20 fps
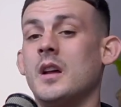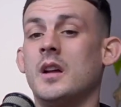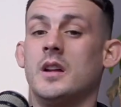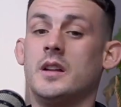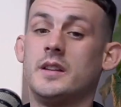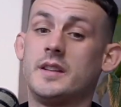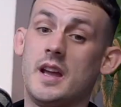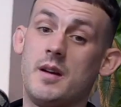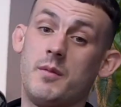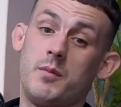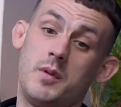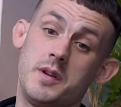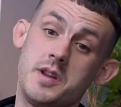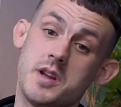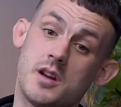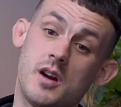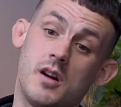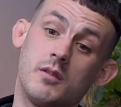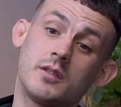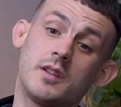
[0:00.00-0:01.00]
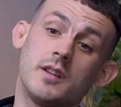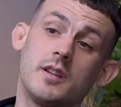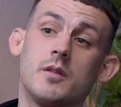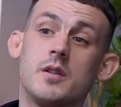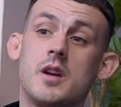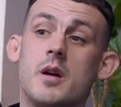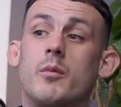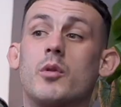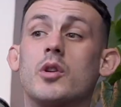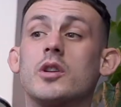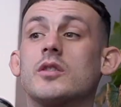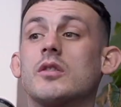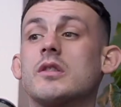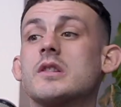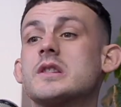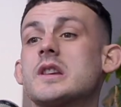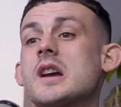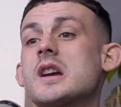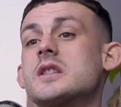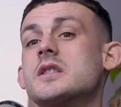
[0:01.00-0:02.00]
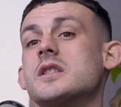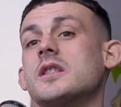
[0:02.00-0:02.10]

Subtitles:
Then when you go to do your Muay Thai session,